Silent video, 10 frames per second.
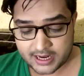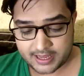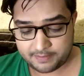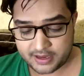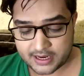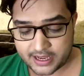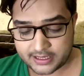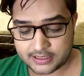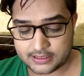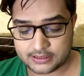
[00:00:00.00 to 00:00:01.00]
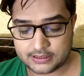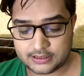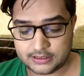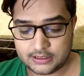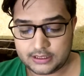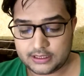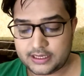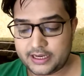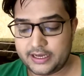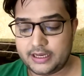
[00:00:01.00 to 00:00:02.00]
Let me, like,
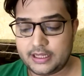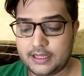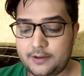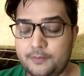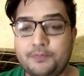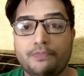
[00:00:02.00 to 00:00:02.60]
kind of